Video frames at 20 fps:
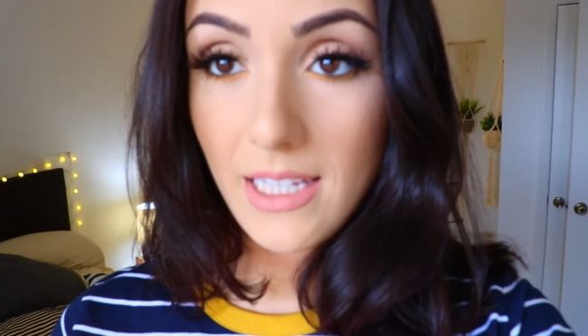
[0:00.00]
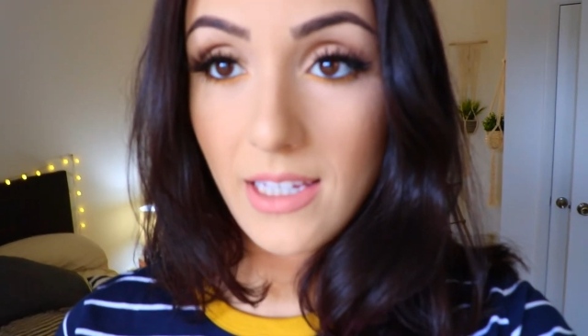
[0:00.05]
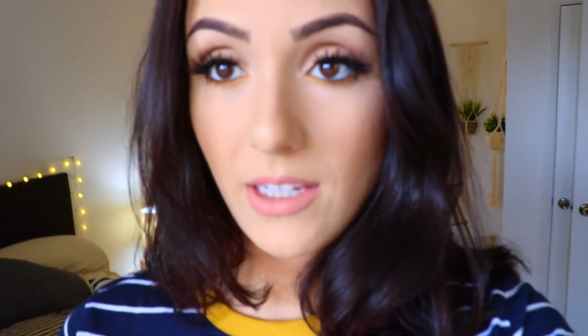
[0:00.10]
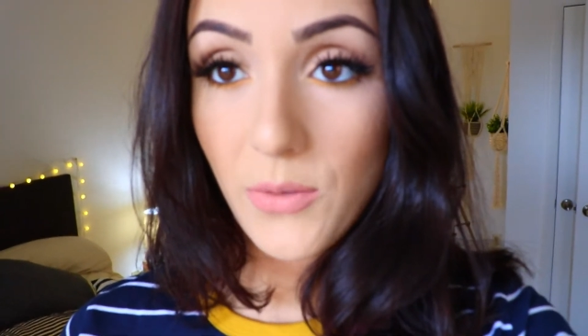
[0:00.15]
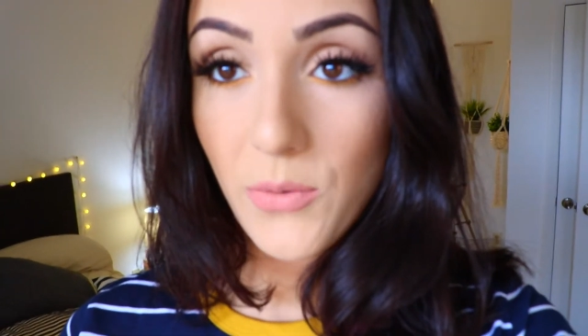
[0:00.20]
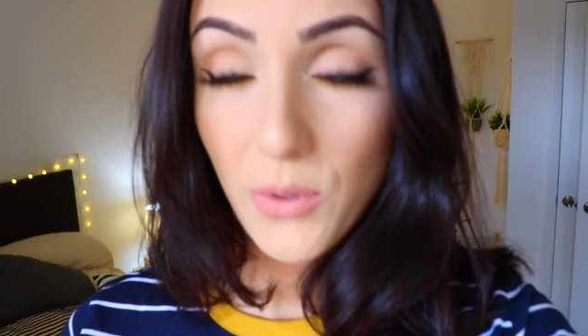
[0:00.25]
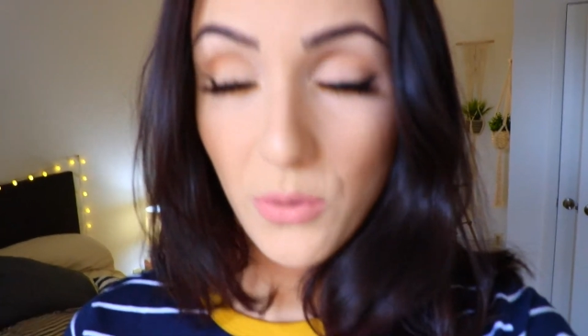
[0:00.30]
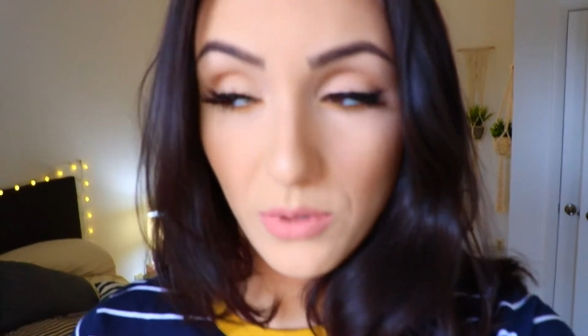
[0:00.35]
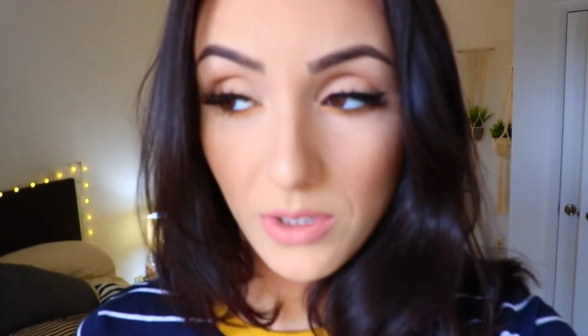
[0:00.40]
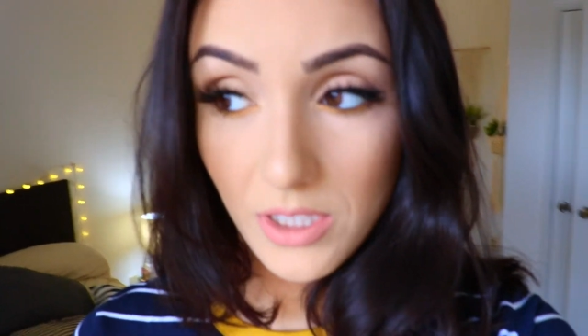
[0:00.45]
we
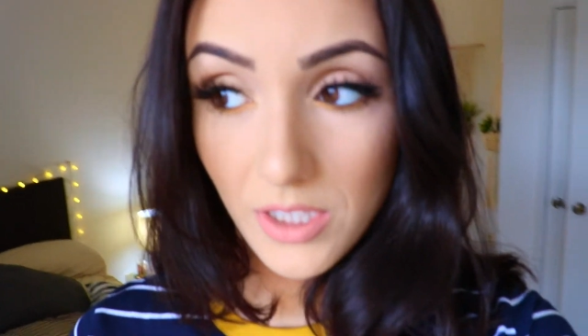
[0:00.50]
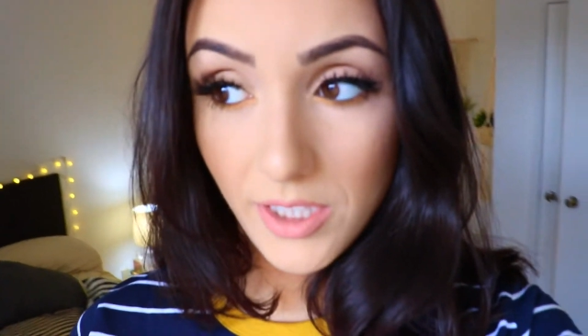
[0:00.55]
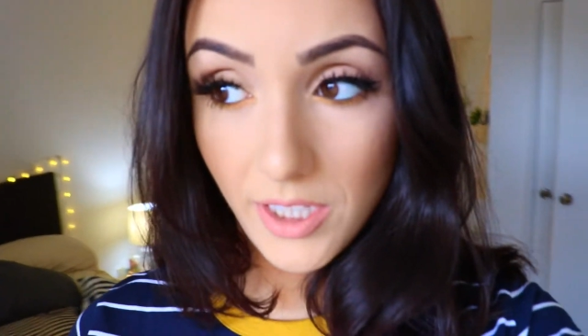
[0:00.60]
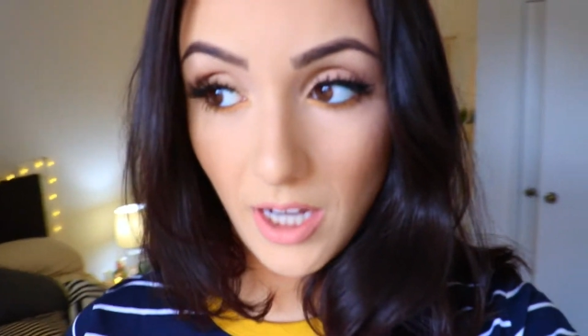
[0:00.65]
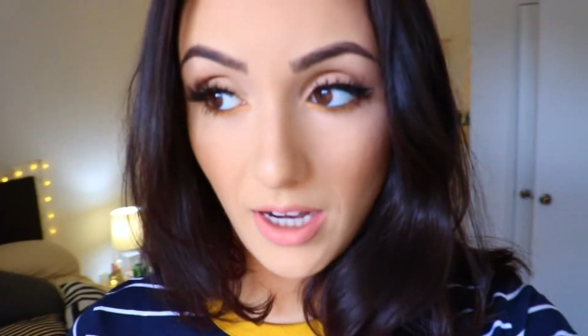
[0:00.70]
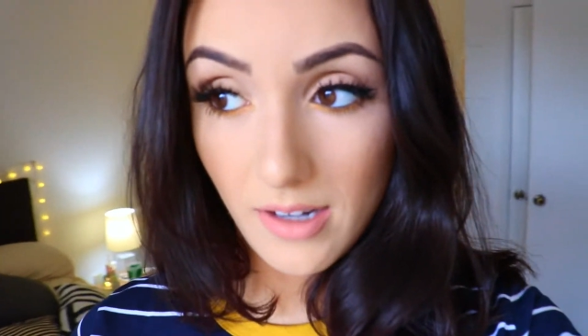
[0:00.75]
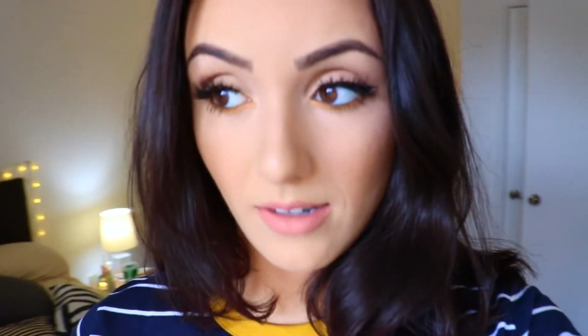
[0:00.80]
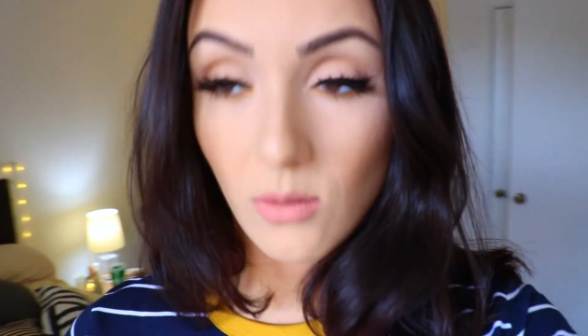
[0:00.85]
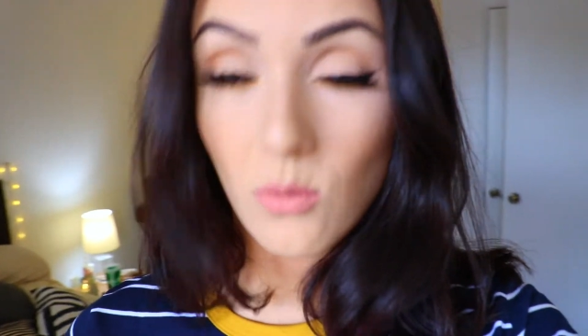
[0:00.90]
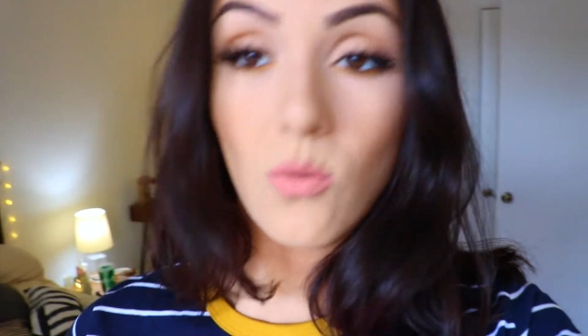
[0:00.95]
would
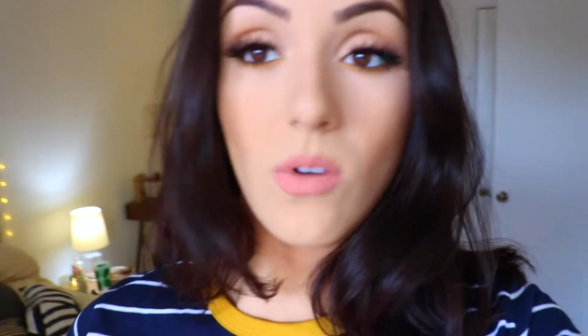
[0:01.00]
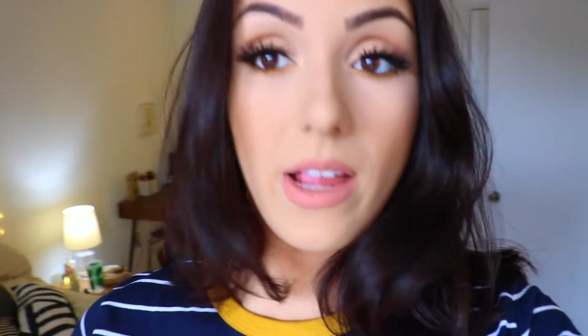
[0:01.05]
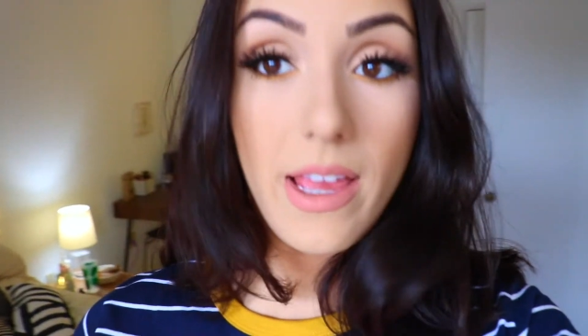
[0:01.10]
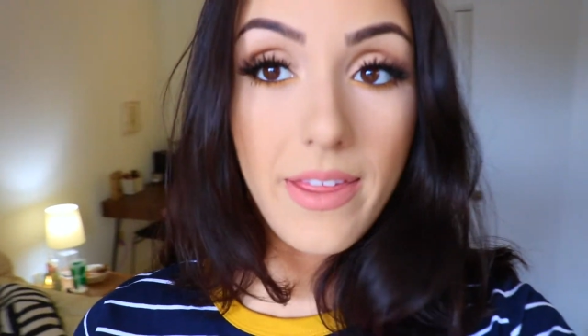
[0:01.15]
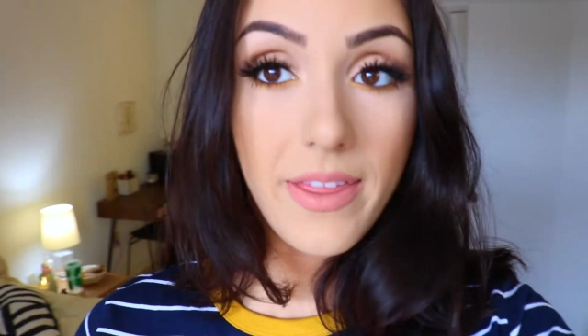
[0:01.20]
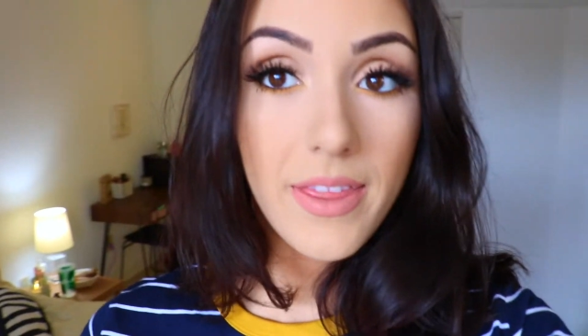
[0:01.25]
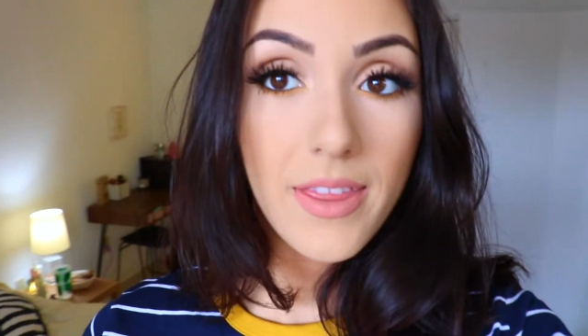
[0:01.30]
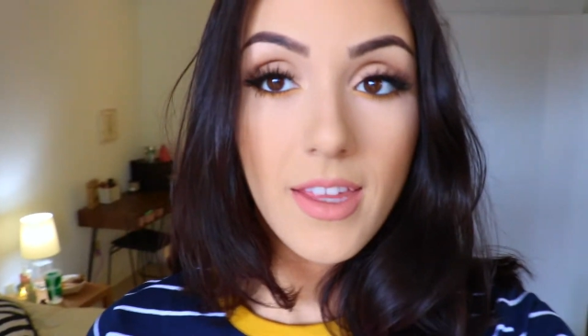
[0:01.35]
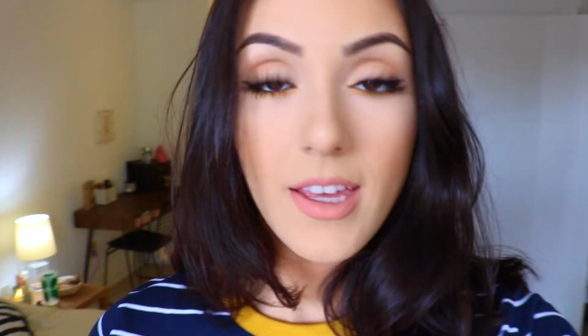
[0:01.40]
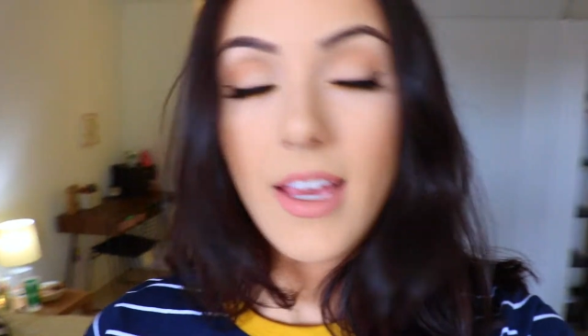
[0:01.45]
start with
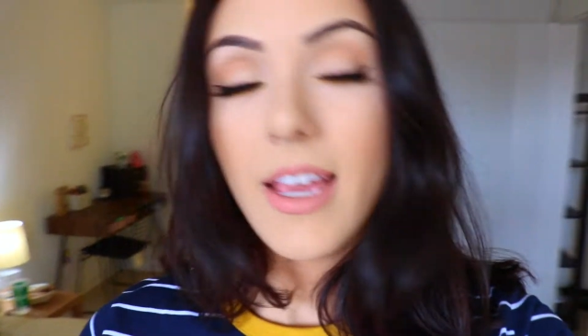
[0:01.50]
